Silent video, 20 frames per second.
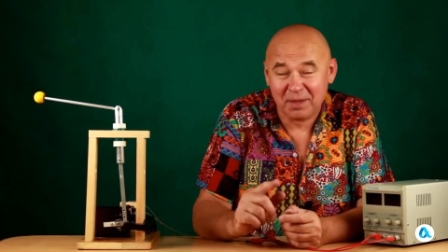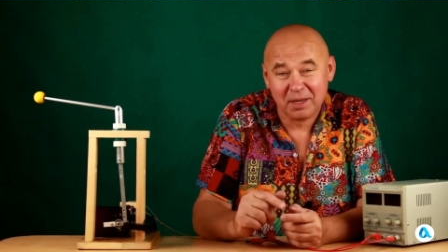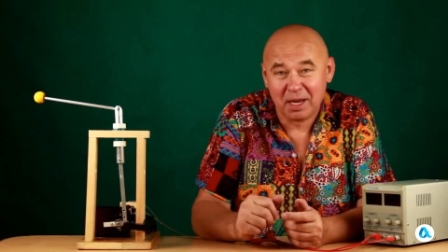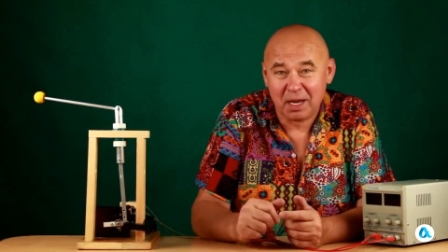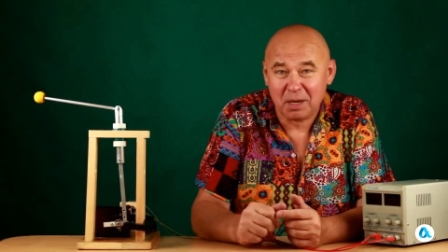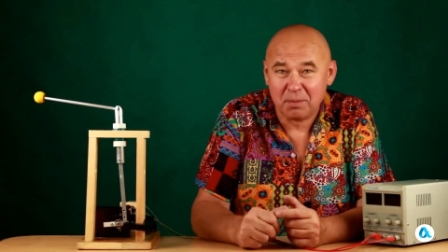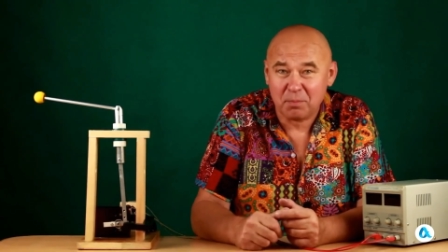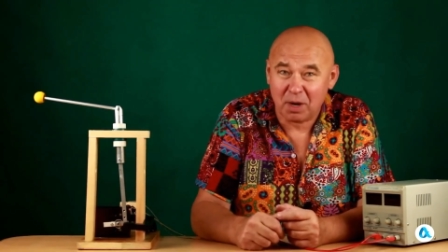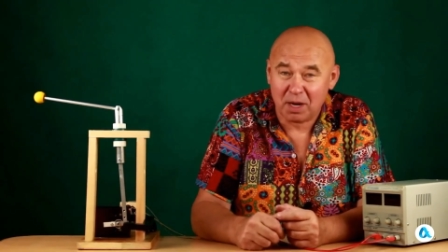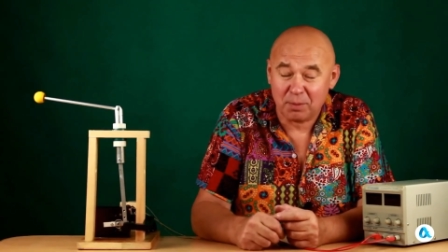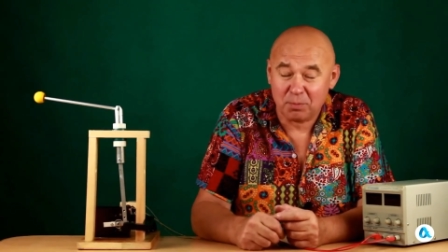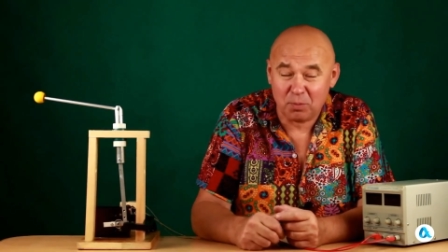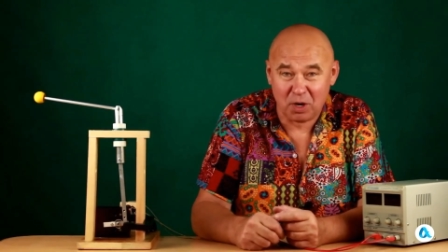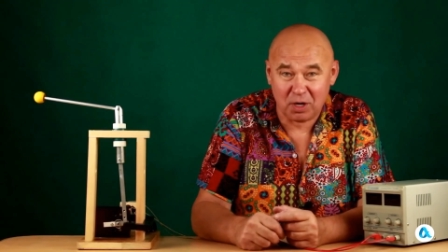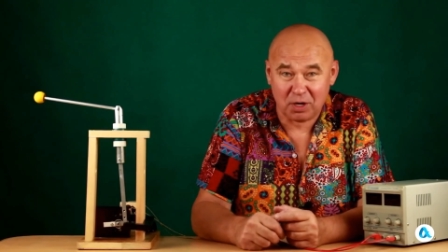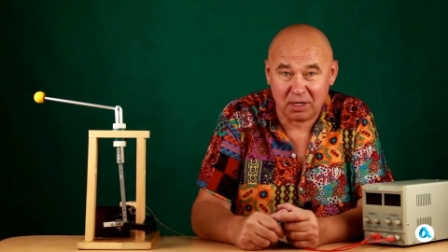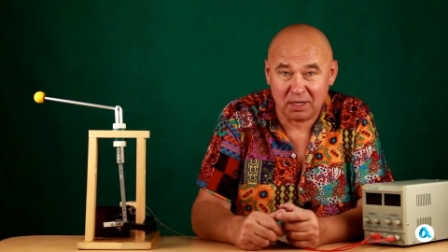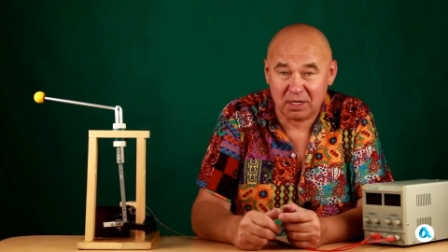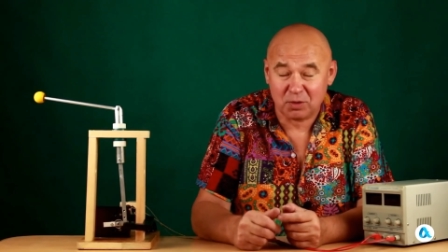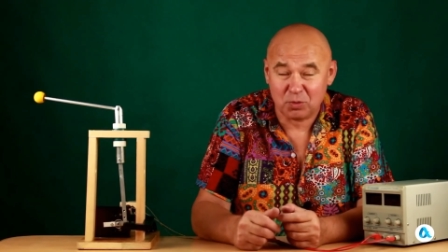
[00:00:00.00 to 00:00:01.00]
And my
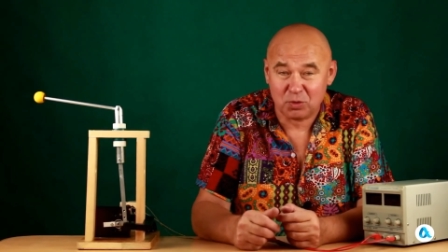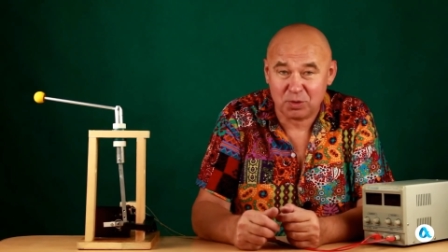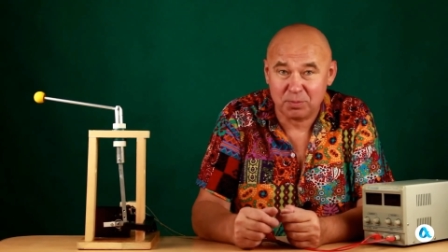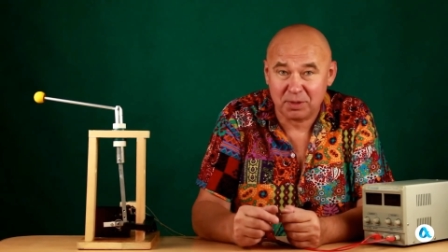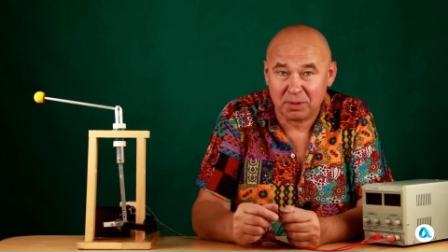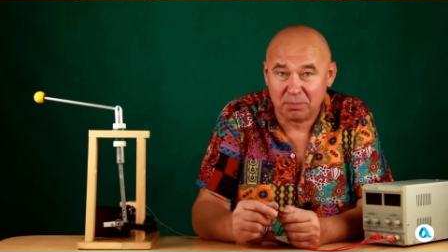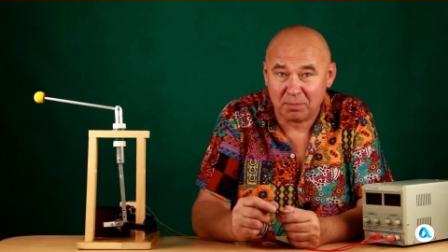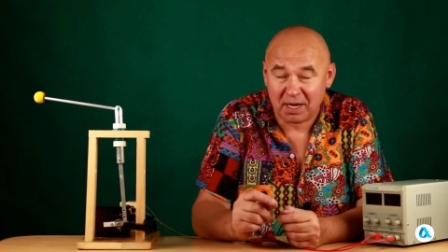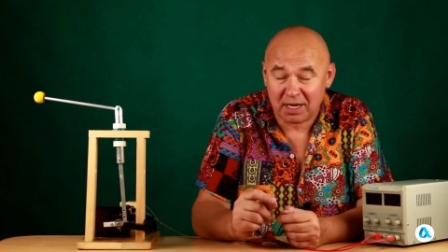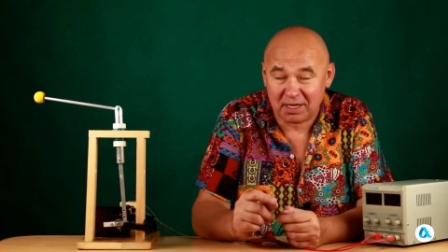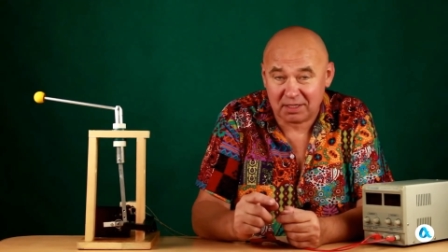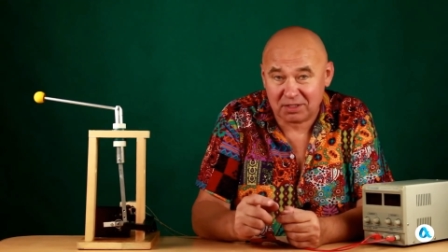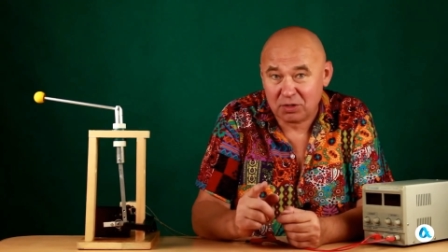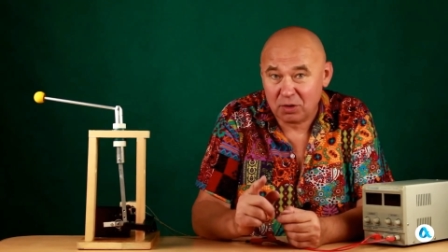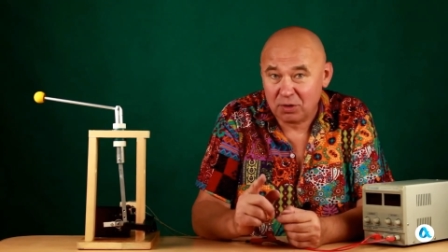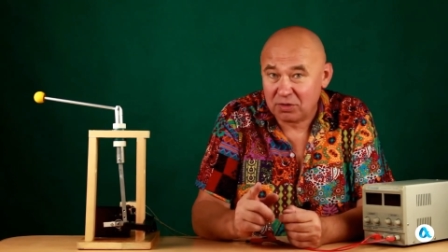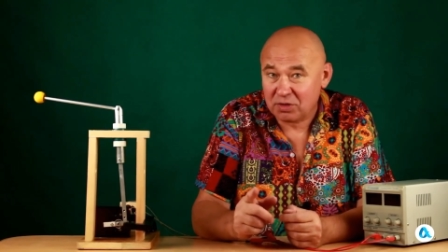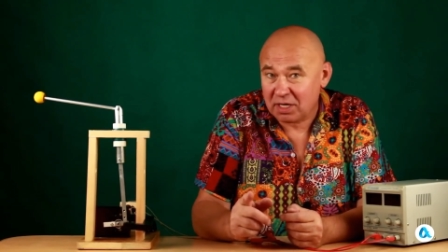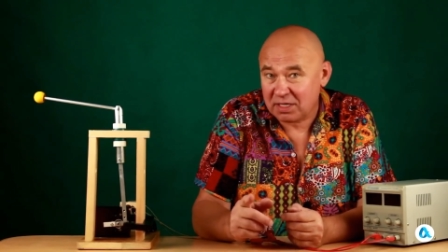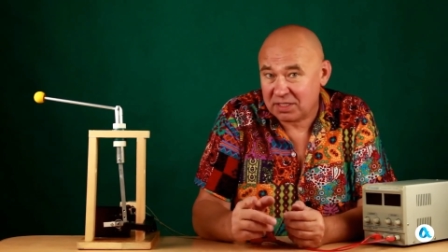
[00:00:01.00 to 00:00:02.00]
modeling will be based
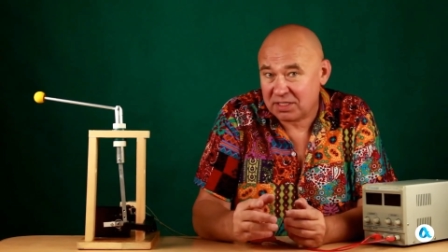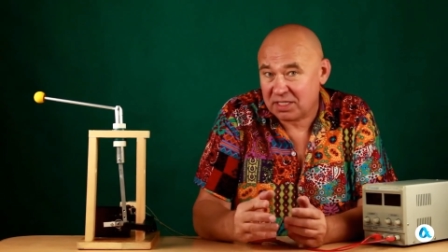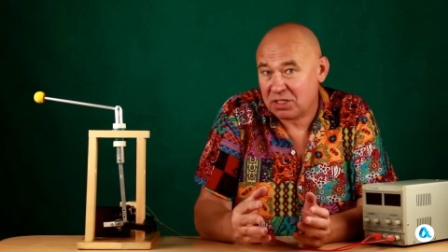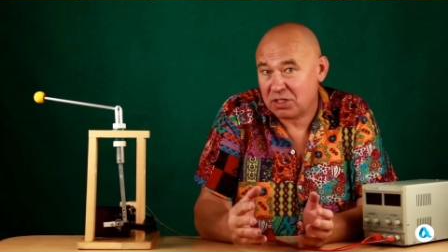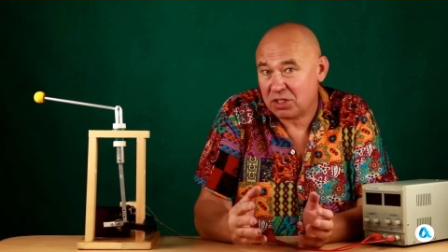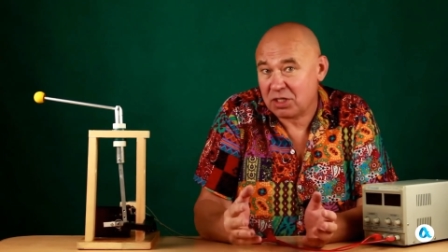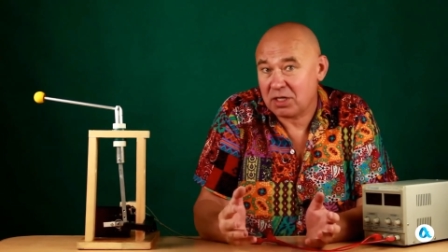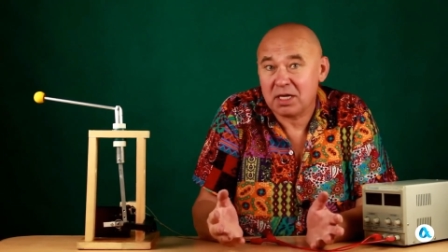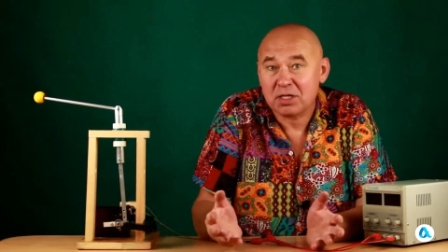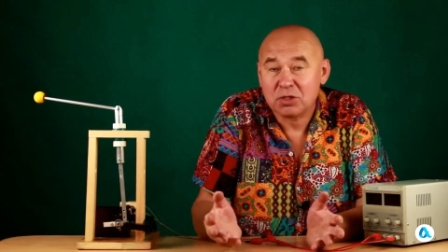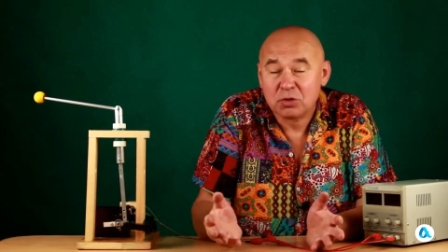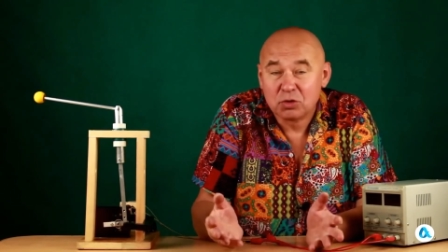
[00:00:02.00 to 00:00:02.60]
on transitioning